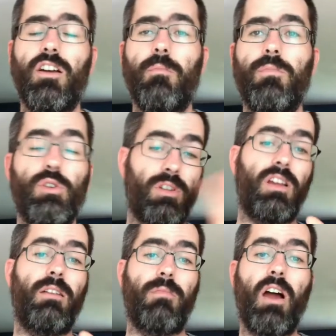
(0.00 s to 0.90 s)
there's a
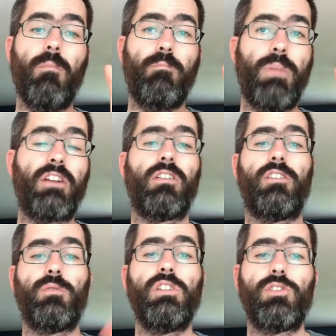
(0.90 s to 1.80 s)
lot better other
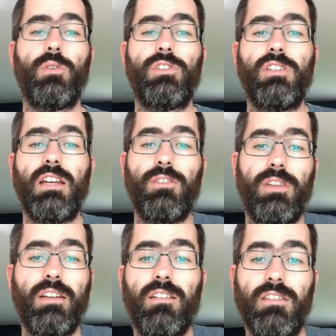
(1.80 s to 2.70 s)
resources out
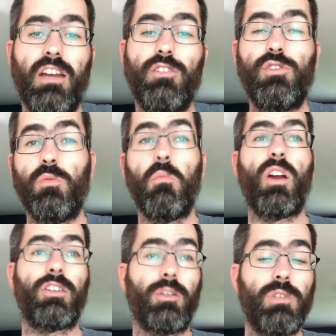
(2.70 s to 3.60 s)
there on how to do
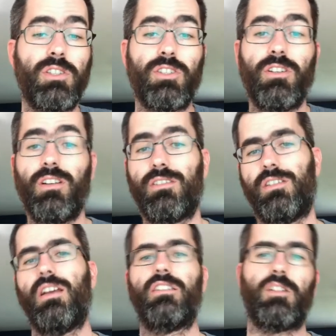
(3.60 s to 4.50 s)
market research and
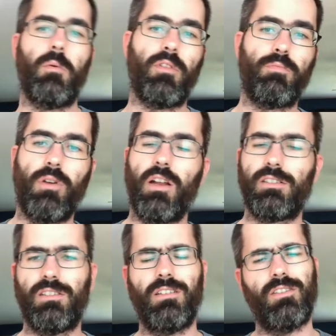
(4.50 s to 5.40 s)
how to come up with a product
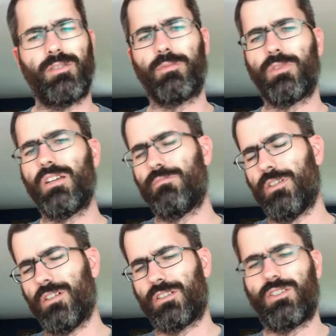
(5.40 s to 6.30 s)
there. There's some great
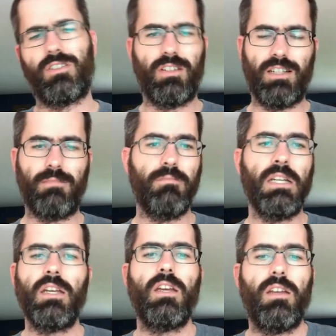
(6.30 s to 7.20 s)
books, and
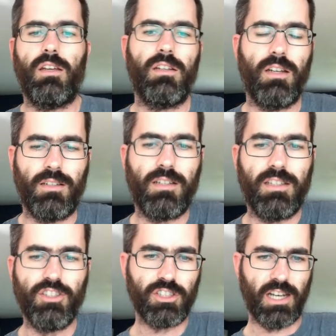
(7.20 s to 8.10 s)
I'll let
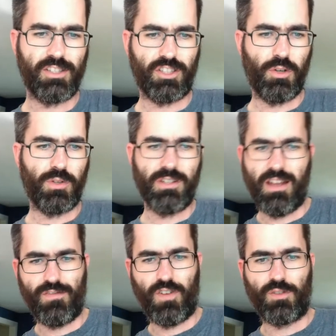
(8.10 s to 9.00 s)
you guys go and
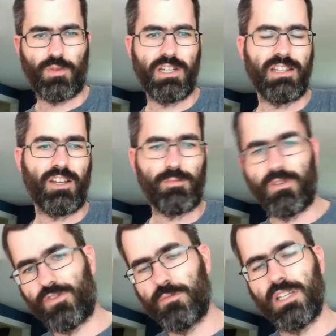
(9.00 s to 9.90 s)
have fun reading those. But
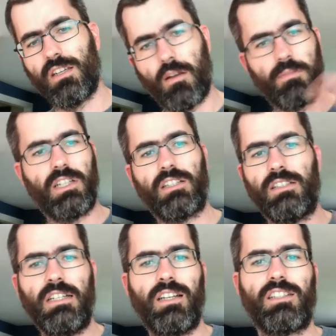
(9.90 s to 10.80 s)
for me, I'm going to
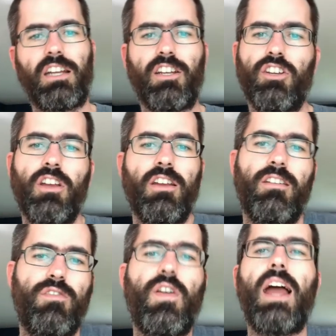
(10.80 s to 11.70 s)
kind of
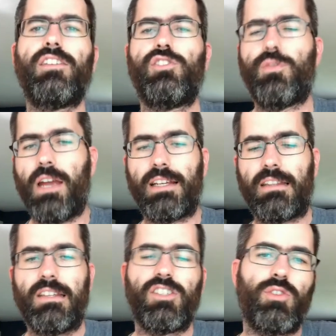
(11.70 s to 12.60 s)
fast track
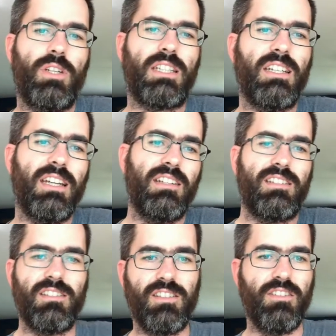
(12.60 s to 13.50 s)
this so I can get into
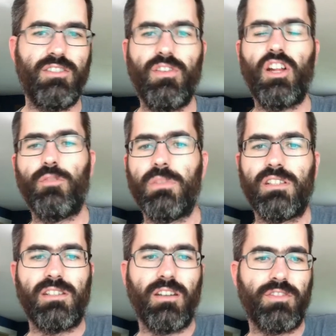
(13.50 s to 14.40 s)
the development
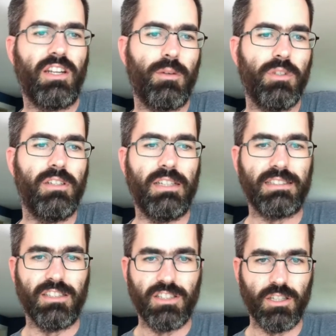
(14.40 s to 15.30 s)
stuff that I really like
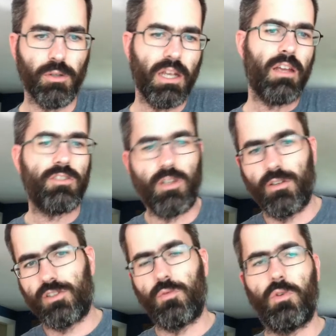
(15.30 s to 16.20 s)
to do. So
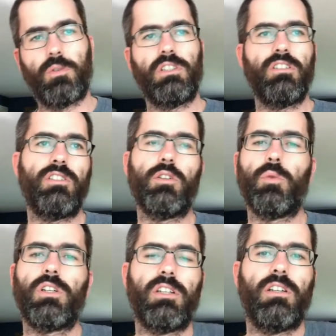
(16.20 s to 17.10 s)
this is what we're going to do. We're
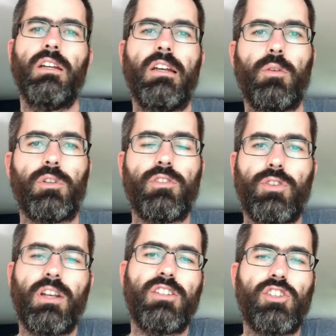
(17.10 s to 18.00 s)
going to
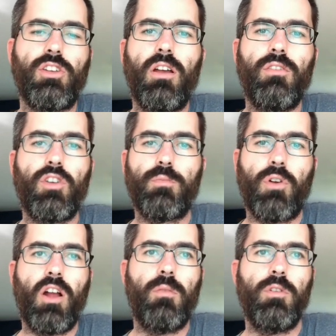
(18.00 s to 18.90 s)
try and solve our
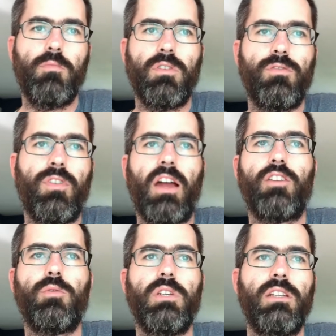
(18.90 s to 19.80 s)
problem of how
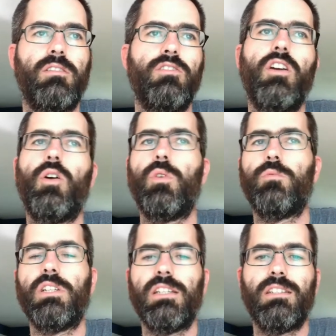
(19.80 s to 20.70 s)
do we know when
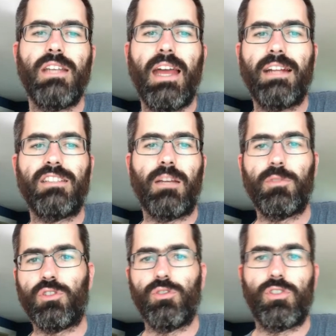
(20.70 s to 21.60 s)
we need to add
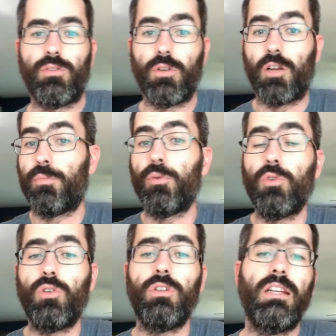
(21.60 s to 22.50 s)
chemicals to our
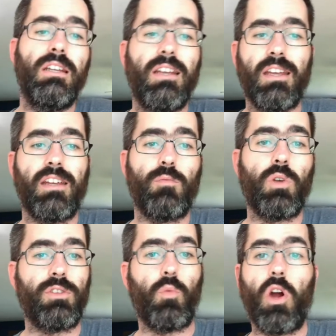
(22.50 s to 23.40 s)
pool and what
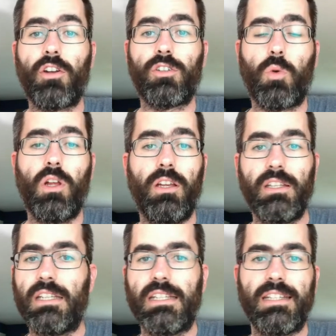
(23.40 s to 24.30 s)
the water
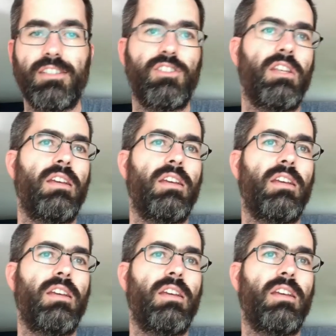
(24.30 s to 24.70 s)
quality is,